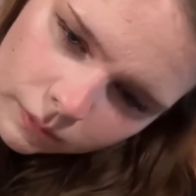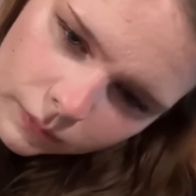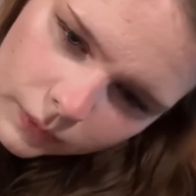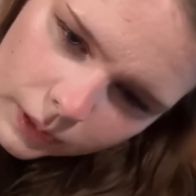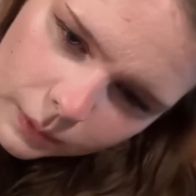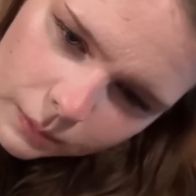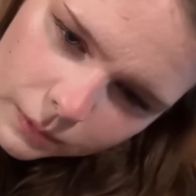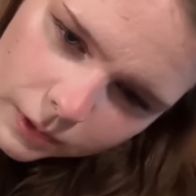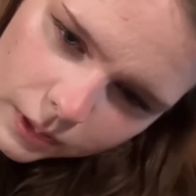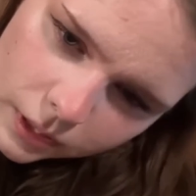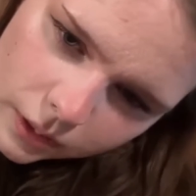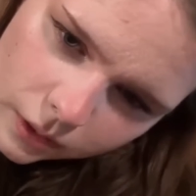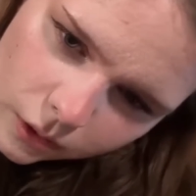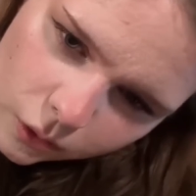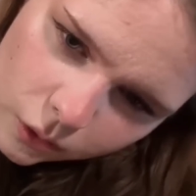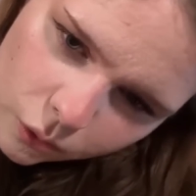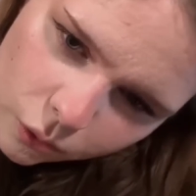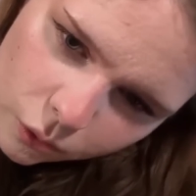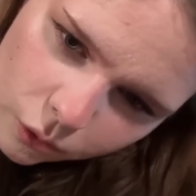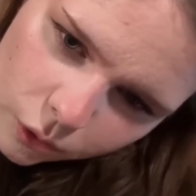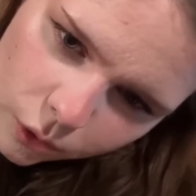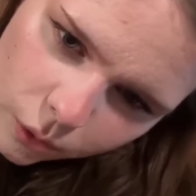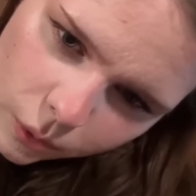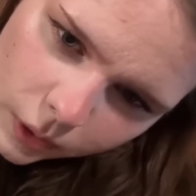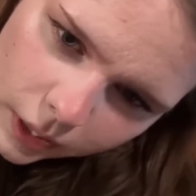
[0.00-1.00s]
I'm seeing a
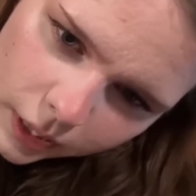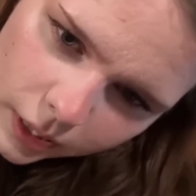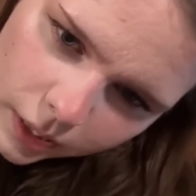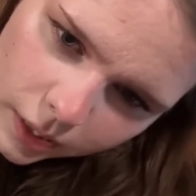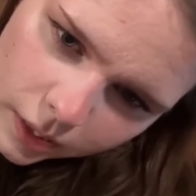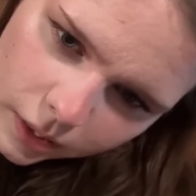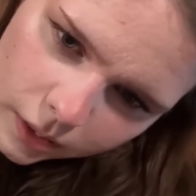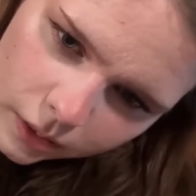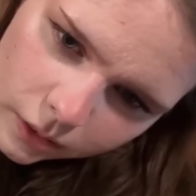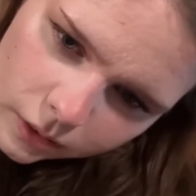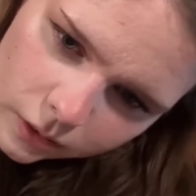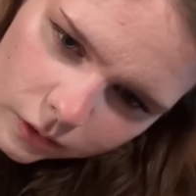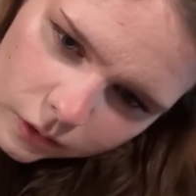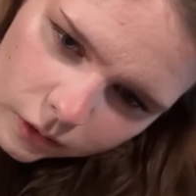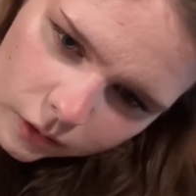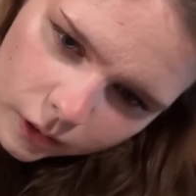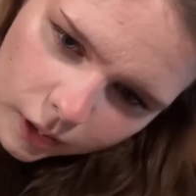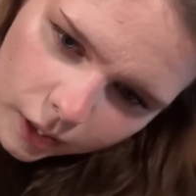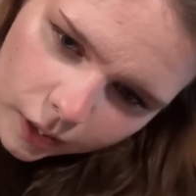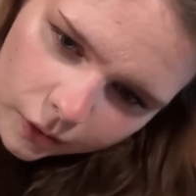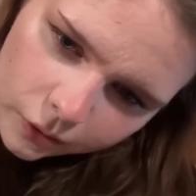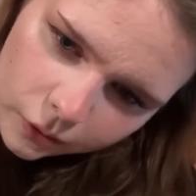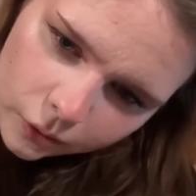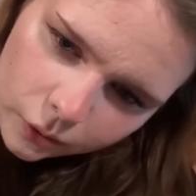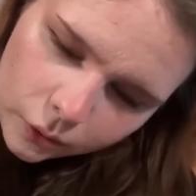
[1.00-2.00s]
few eggs
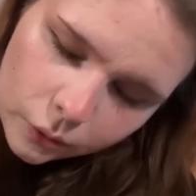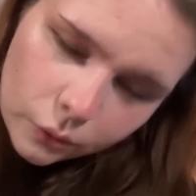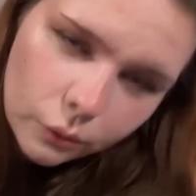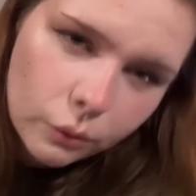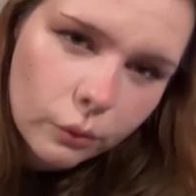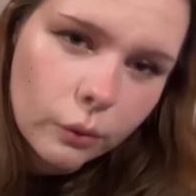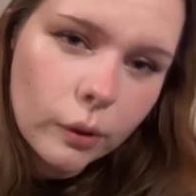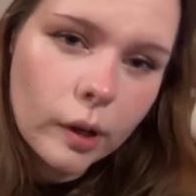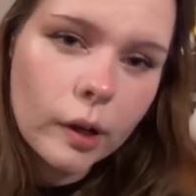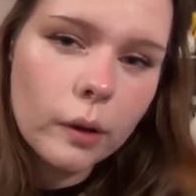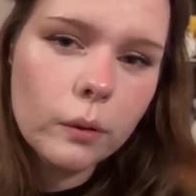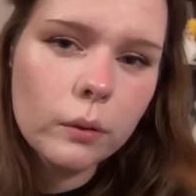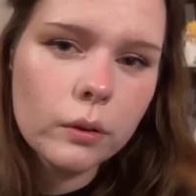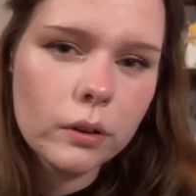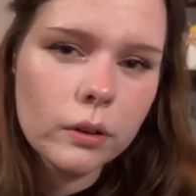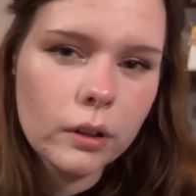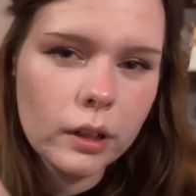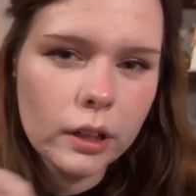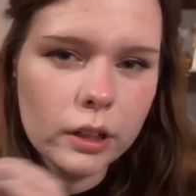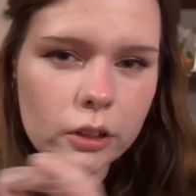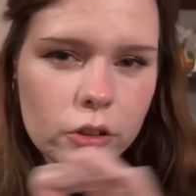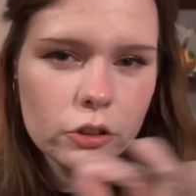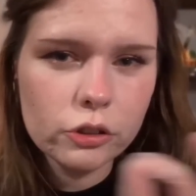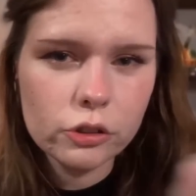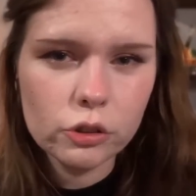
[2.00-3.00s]
scattered throughout,
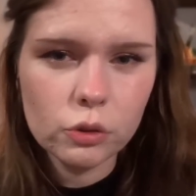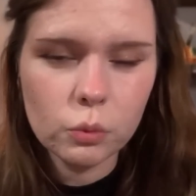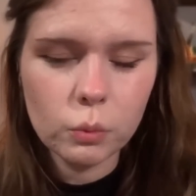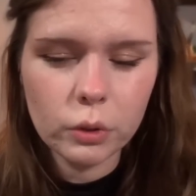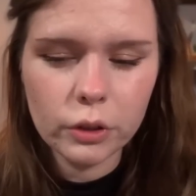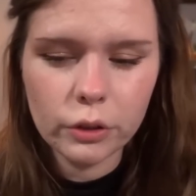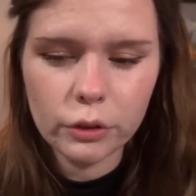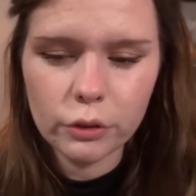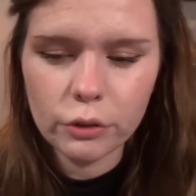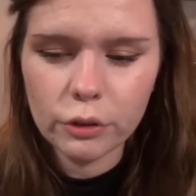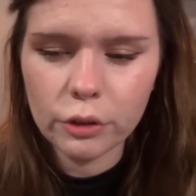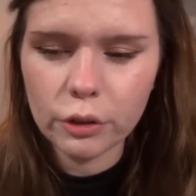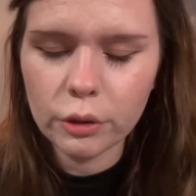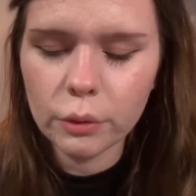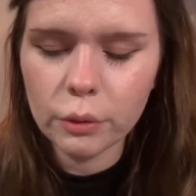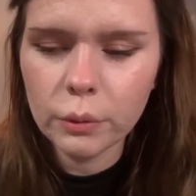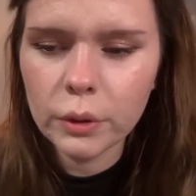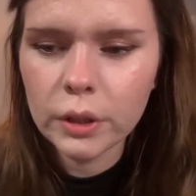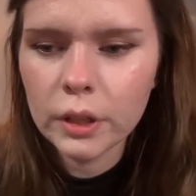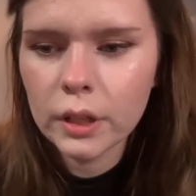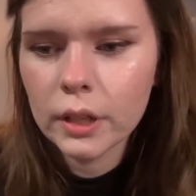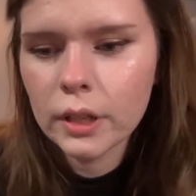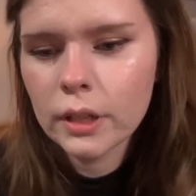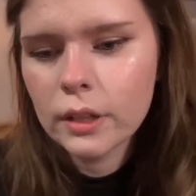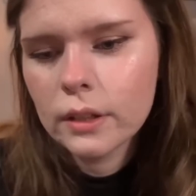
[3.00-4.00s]
like just 1 or 2.
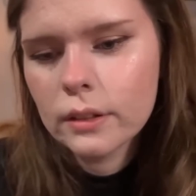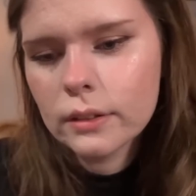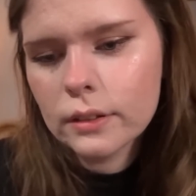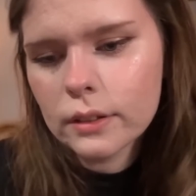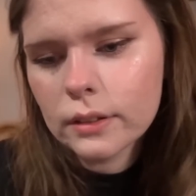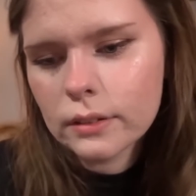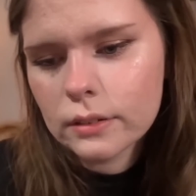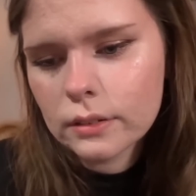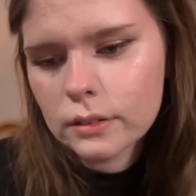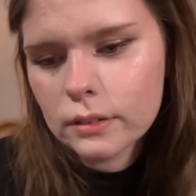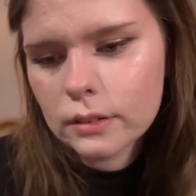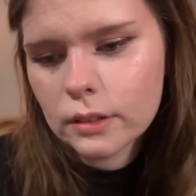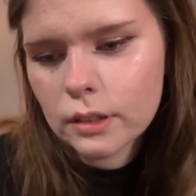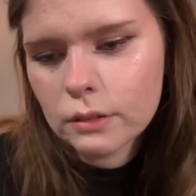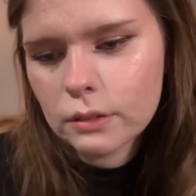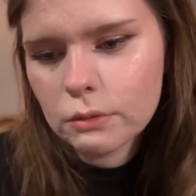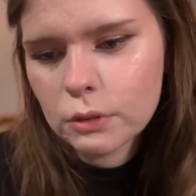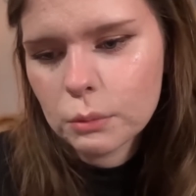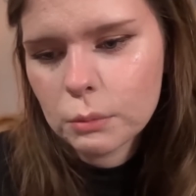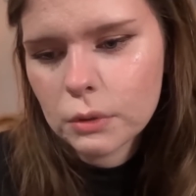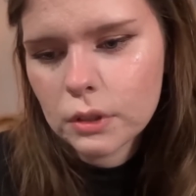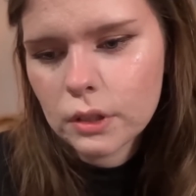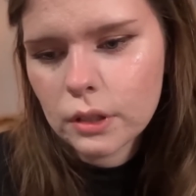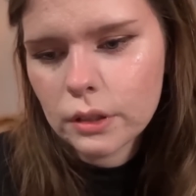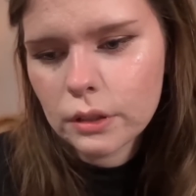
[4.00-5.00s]
This is
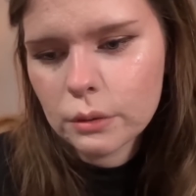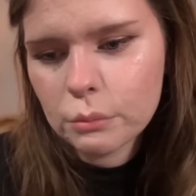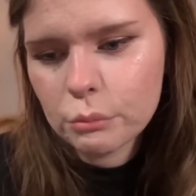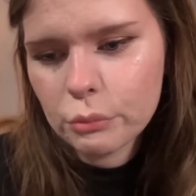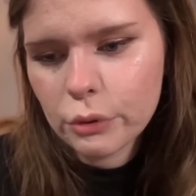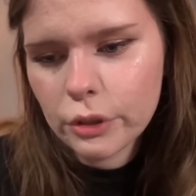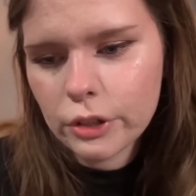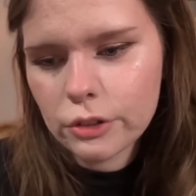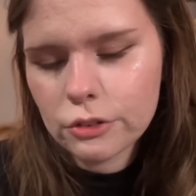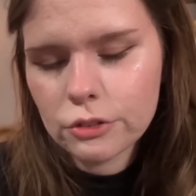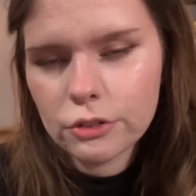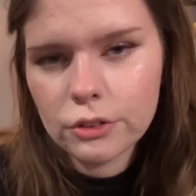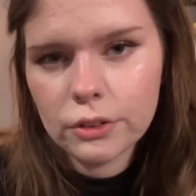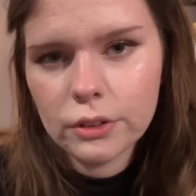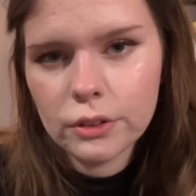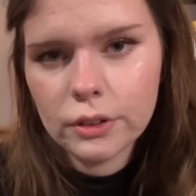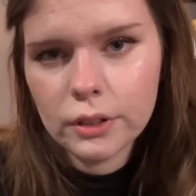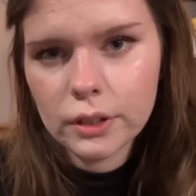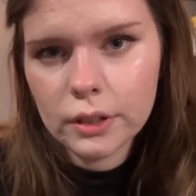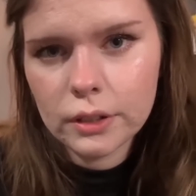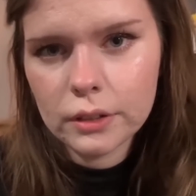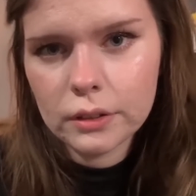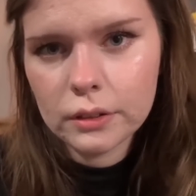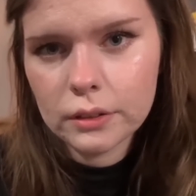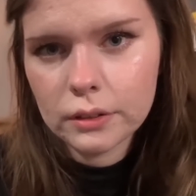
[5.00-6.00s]
giving me the impression
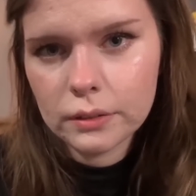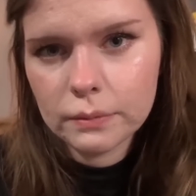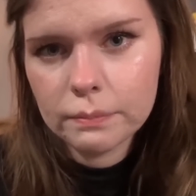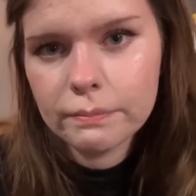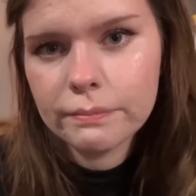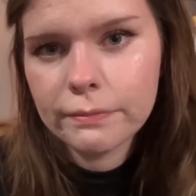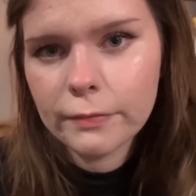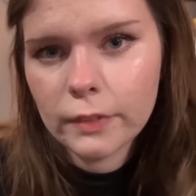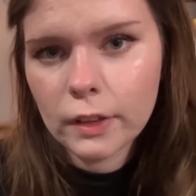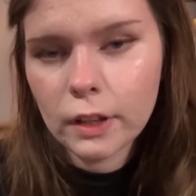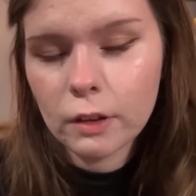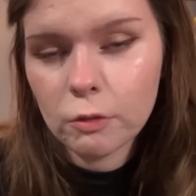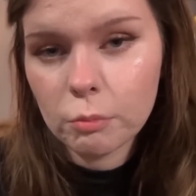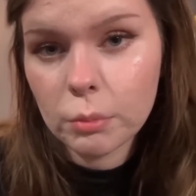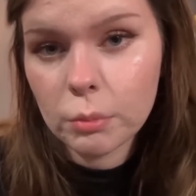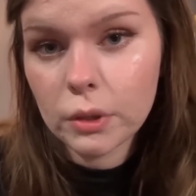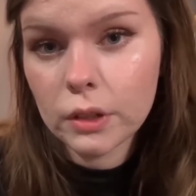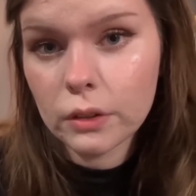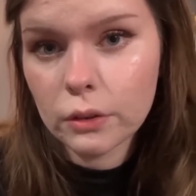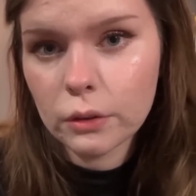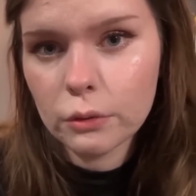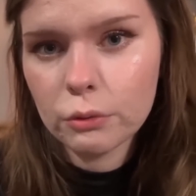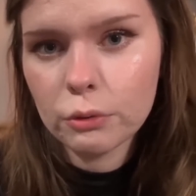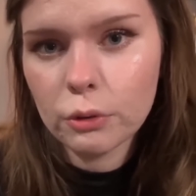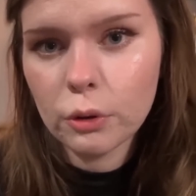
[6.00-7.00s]
that they've been
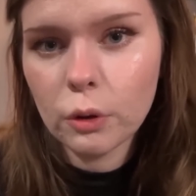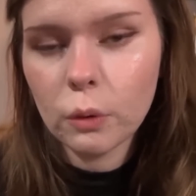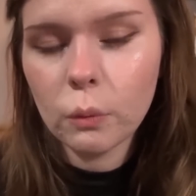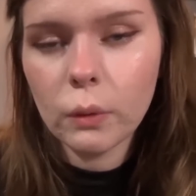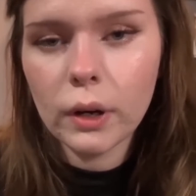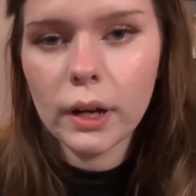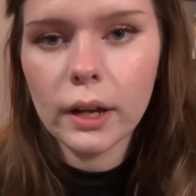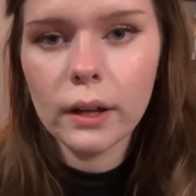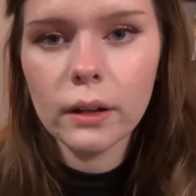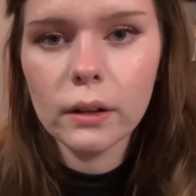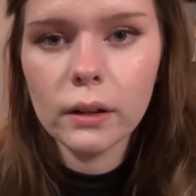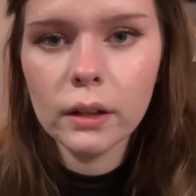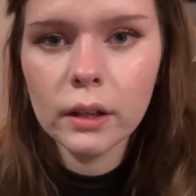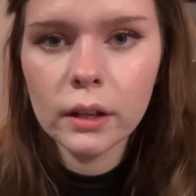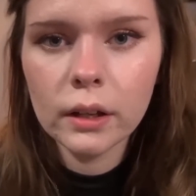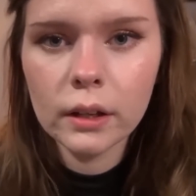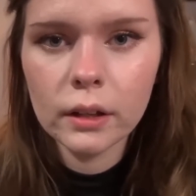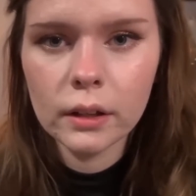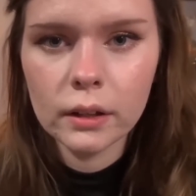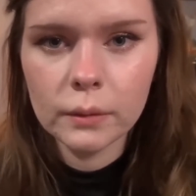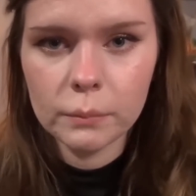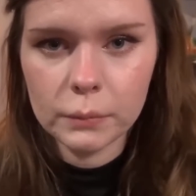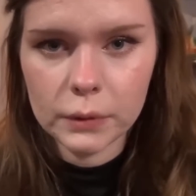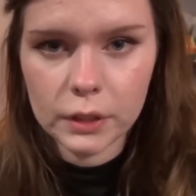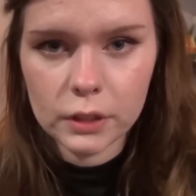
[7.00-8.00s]
there for a while,
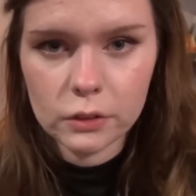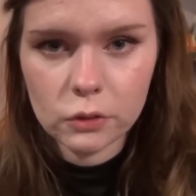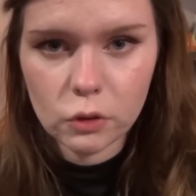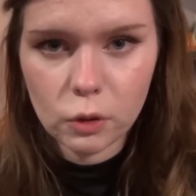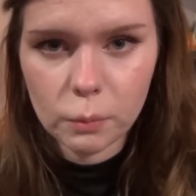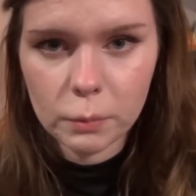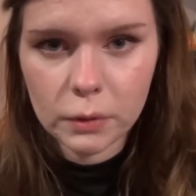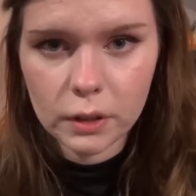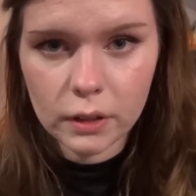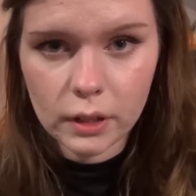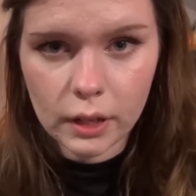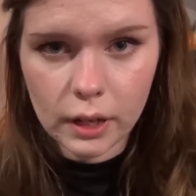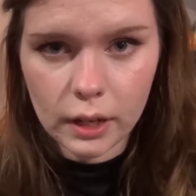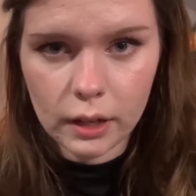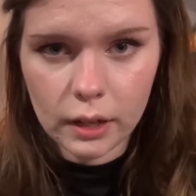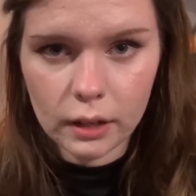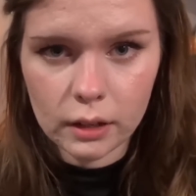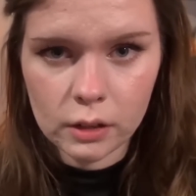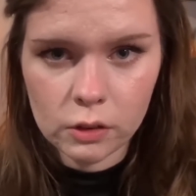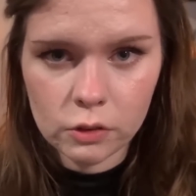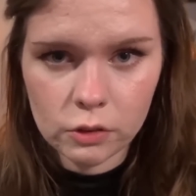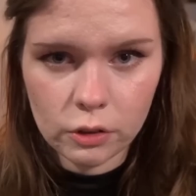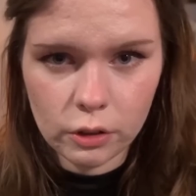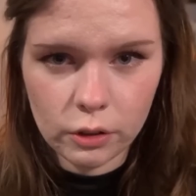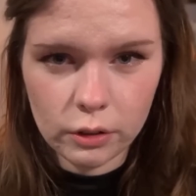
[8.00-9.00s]
because normally the
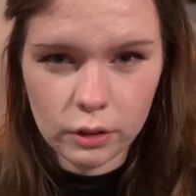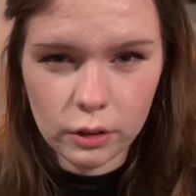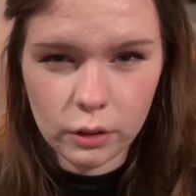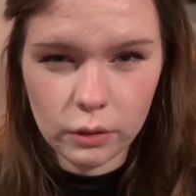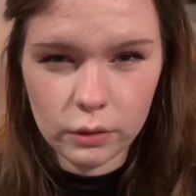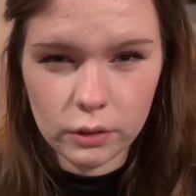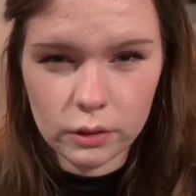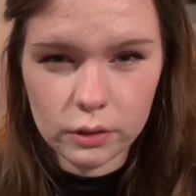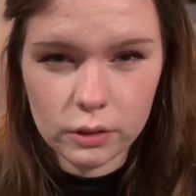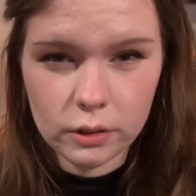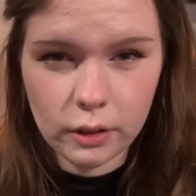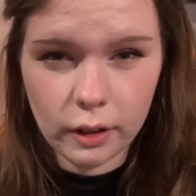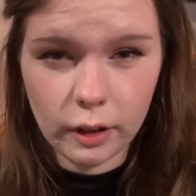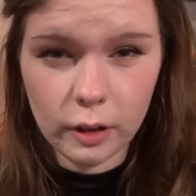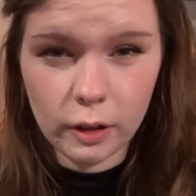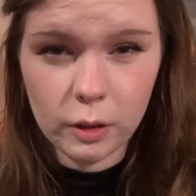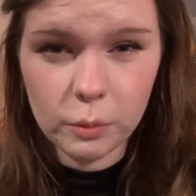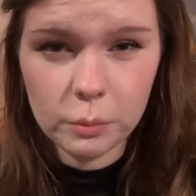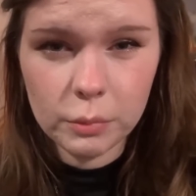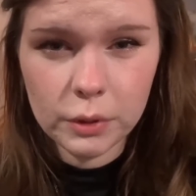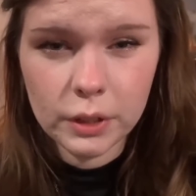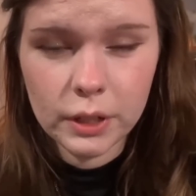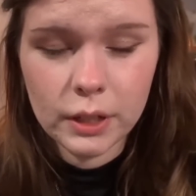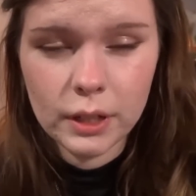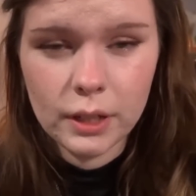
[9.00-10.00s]
eggs are near the
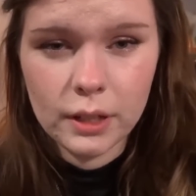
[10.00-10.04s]
scalp.